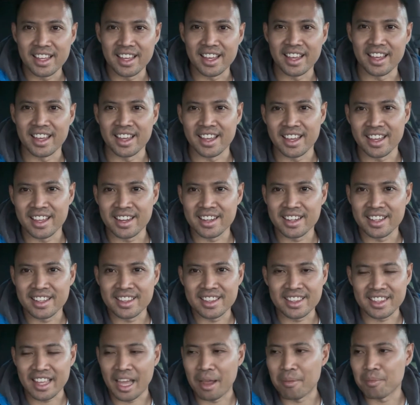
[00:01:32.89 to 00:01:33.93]
and
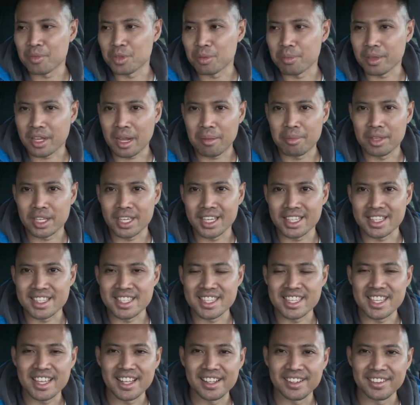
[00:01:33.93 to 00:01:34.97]
time to pick up the
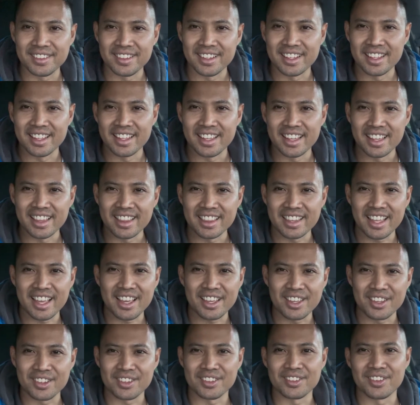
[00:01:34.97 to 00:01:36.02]
kids.
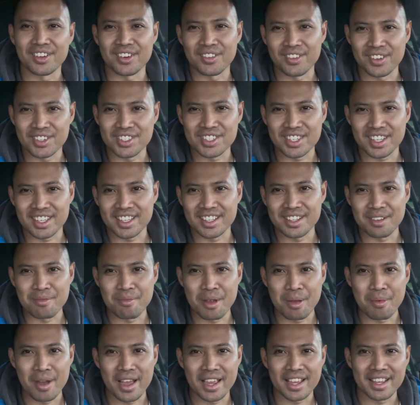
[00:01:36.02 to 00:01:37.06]
Thank you for watching.
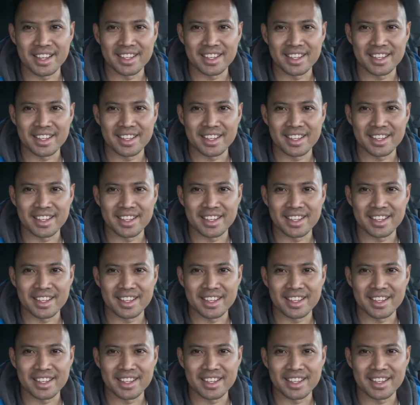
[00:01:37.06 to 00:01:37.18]
Bye bye.